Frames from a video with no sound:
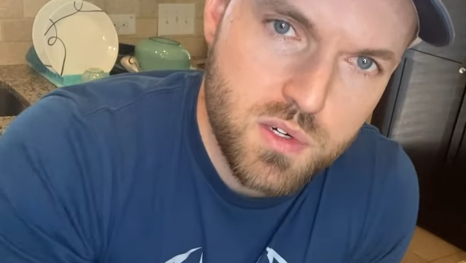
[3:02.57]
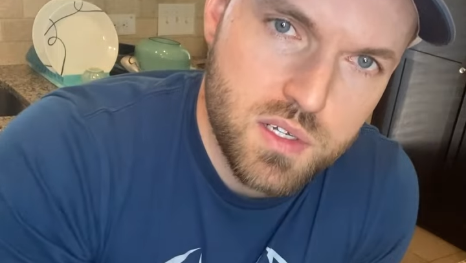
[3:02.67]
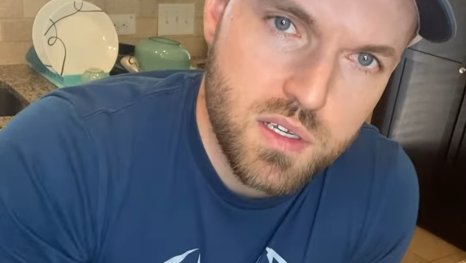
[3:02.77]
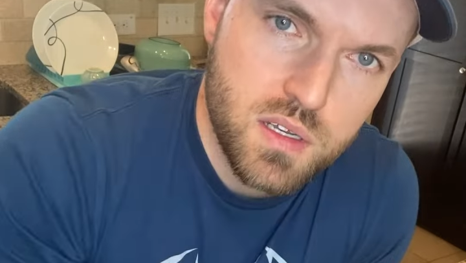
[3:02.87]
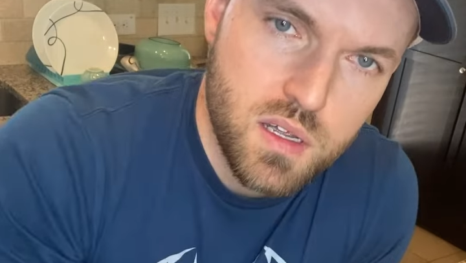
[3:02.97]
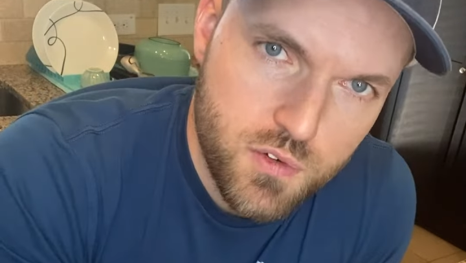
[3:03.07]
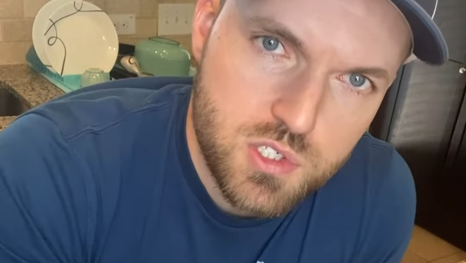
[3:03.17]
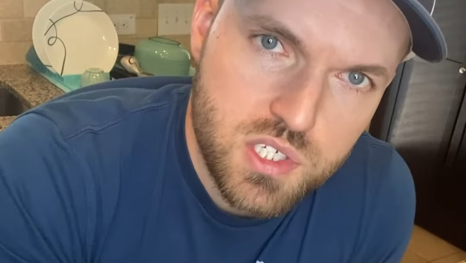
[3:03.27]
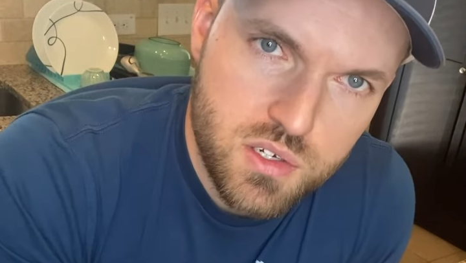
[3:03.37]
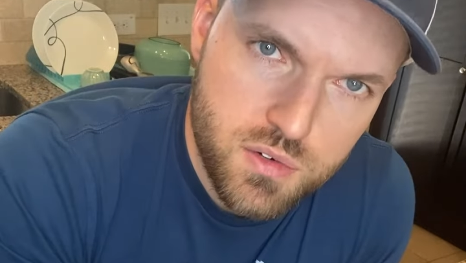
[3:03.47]
market.
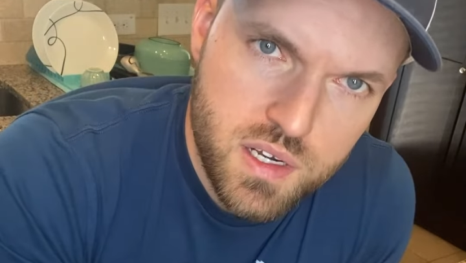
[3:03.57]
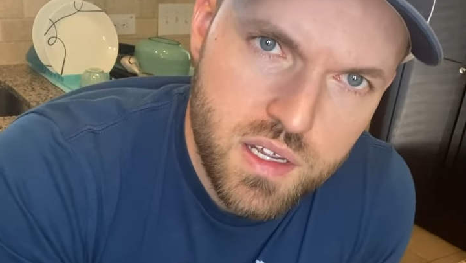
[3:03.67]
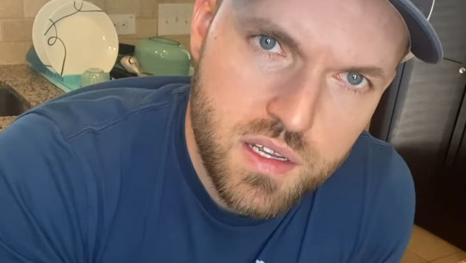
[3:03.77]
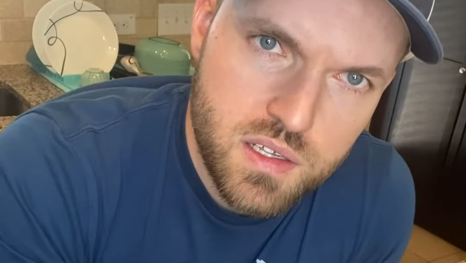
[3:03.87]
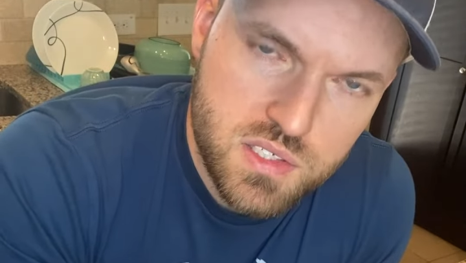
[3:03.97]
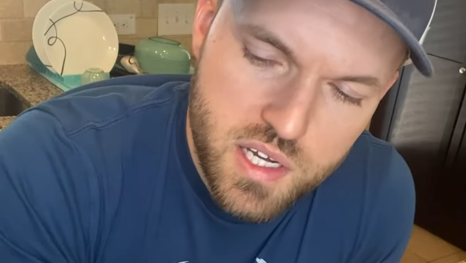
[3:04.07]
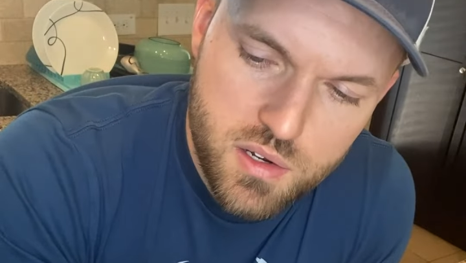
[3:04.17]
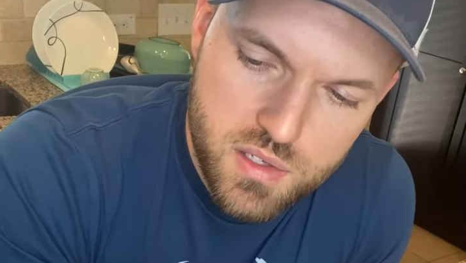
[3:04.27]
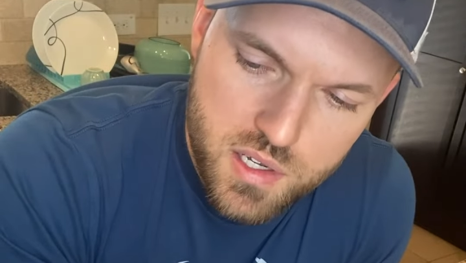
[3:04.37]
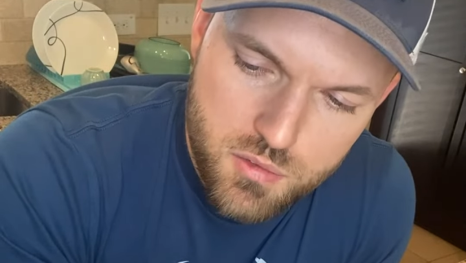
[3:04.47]
First ingredient is
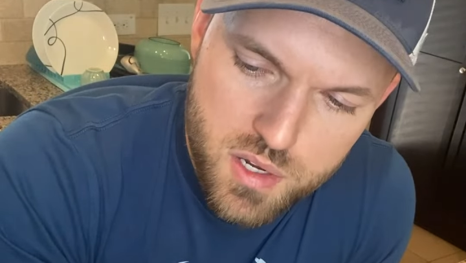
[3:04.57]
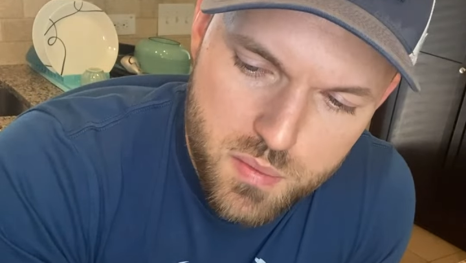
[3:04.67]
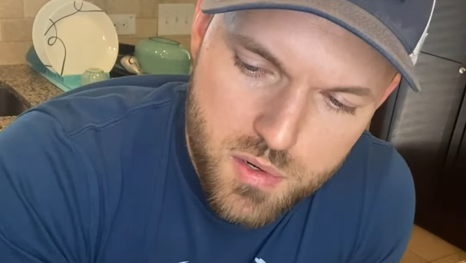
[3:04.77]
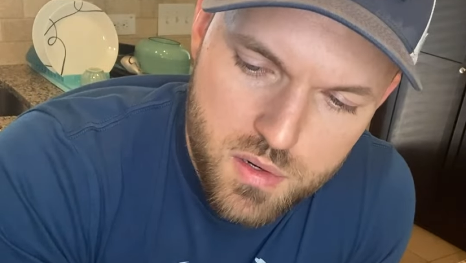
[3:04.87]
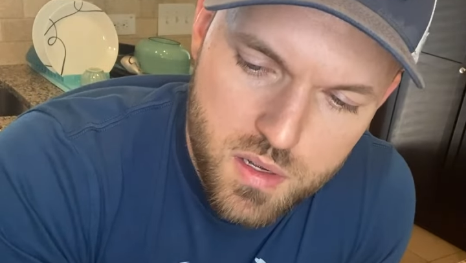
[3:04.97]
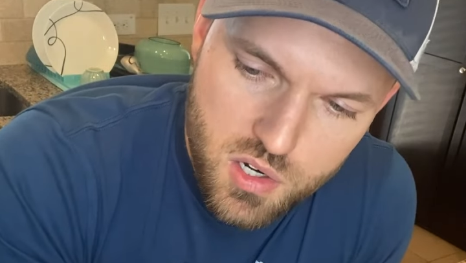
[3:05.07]
Carolina Reaper.